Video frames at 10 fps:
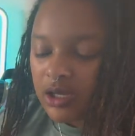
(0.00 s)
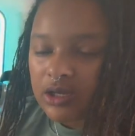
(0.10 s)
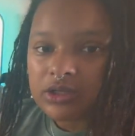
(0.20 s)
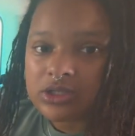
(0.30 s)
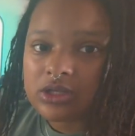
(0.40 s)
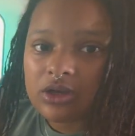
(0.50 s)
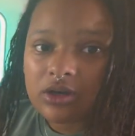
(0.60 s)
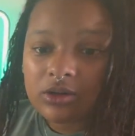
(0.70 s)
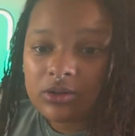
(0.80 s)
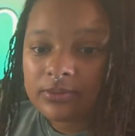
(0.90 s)

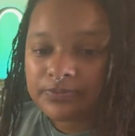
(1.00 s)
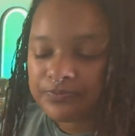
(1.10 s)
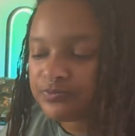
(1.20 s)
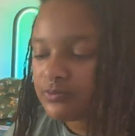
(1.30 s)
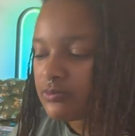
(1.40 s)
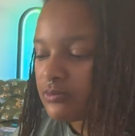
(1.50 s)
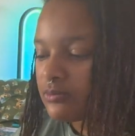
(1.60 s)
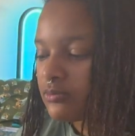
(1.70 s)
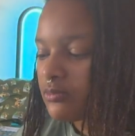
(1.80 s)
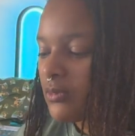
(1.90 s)
So
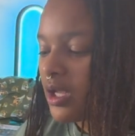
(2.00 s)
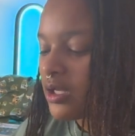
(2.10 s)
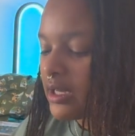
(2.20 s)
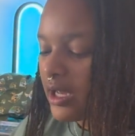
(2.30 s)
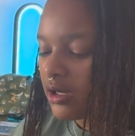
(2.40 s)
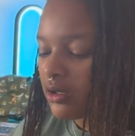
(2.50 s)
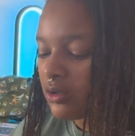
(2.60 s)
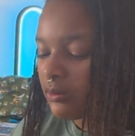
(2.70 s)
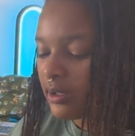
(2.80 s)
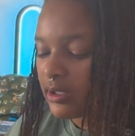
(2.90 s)

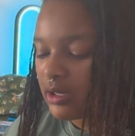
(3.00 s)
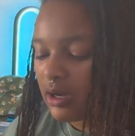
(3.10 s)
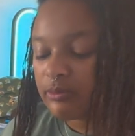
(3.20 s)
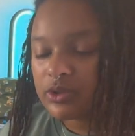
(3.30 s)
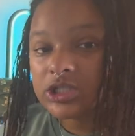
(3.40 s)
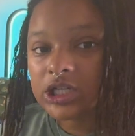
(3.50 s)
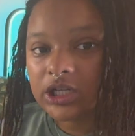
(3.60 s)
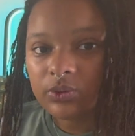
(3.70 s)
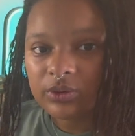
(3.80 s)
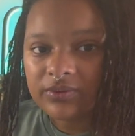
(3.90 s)
now I'm just
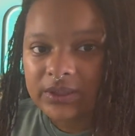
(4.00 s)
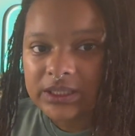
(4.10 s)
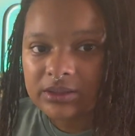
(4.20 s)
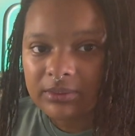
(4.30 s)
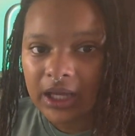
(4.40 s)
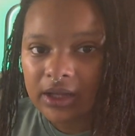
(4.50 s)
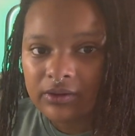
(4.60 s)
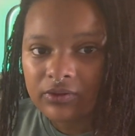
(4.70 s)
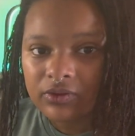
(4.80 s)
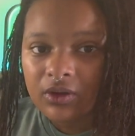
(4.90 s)
gonna weave in some
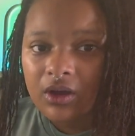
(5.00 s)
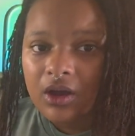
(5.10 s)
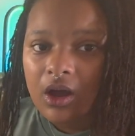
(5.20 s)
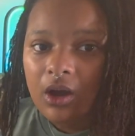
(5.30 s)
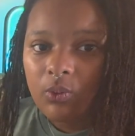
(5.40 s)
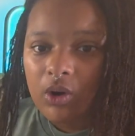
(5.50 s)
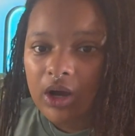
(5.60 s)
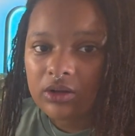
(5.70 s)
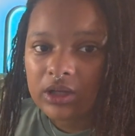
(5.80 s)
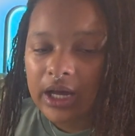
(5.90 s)
ends
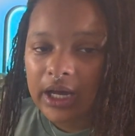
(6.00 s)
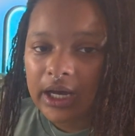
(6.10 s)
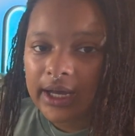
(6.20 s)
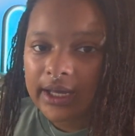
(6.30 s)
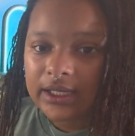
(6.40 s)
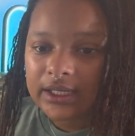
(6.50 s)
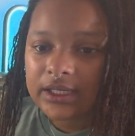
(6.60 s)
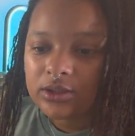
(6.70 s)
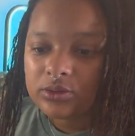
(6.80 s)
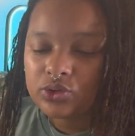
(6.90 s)
while I
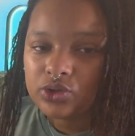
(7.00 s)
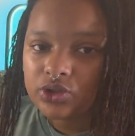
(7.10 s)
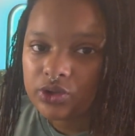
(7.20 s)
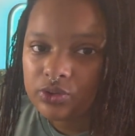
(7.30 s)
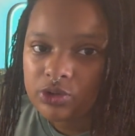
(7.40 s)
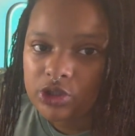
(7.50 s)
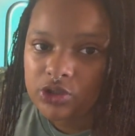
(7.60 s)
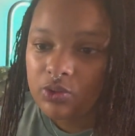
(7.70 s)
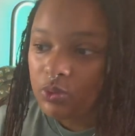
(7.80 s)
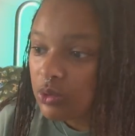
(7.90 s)
do
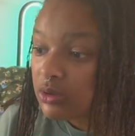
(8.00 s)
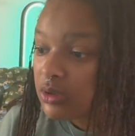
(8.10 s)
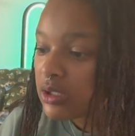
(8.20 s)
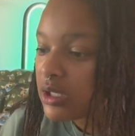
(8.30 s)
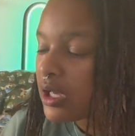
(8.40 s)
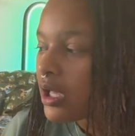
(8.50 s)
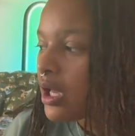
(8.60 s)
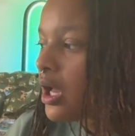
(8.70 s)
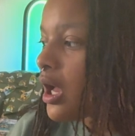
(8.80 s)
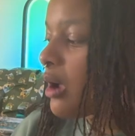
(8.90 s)
school.
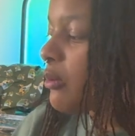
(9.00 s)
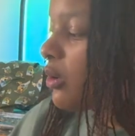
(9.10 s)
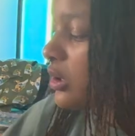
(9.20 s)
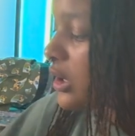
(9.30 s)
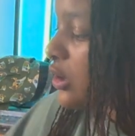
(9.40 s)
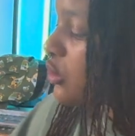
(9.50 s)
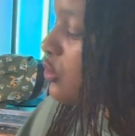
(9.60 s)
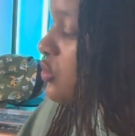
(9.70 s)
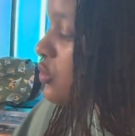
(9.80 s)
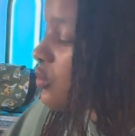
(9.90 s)
I'm only gonna do
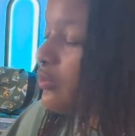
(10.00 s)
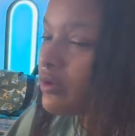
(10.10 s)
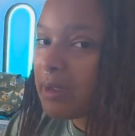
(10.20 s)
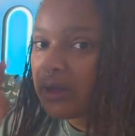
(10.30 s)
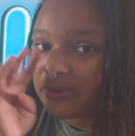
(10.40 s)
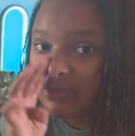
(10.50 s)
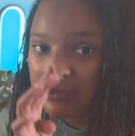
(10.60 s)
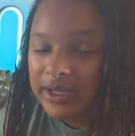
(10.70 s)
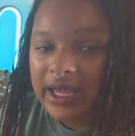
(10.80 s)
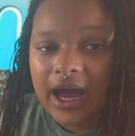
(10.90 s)
school for about
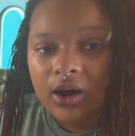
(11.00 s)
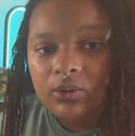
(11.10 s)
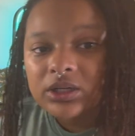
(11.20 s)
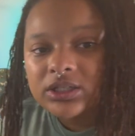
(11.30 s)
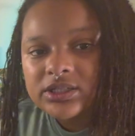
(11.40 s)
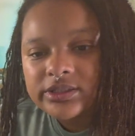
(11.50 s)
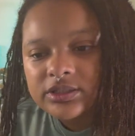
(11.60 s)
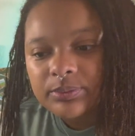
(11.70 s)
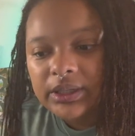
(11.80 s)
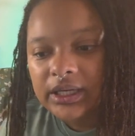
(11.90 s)
3 hours
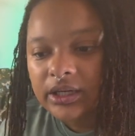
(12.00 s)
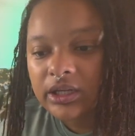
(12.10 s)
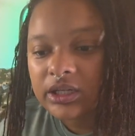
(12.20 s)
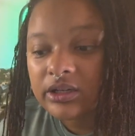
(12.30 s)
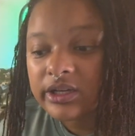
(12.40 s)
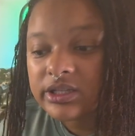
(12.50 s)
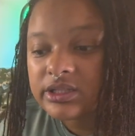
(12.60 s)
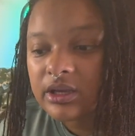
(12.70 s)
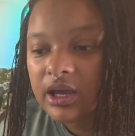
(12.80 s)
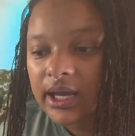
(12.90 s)
because
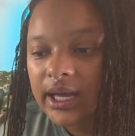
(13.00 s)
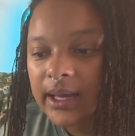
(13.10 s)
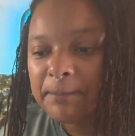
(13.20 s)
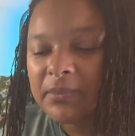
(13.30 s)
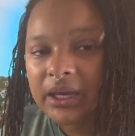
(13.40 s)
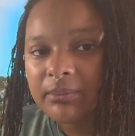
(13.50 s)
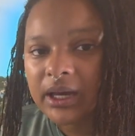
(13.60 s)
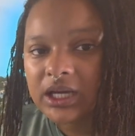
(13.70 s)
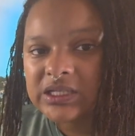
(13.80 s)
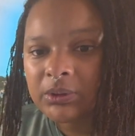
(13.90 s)
me and my
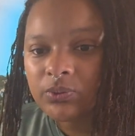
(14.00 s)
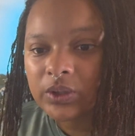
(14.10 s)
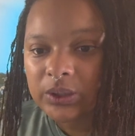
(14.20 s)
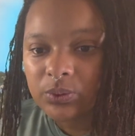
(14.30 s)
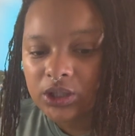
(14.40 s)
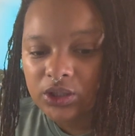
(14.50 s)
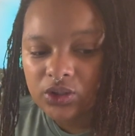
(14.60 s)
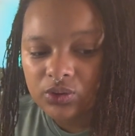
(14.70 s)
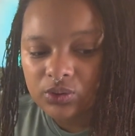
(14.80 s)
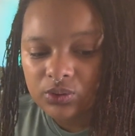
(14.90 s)
husband really want to
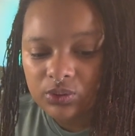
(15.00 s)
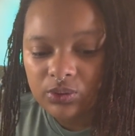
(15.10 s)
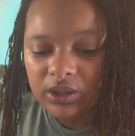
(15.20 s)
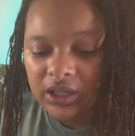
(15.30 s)
do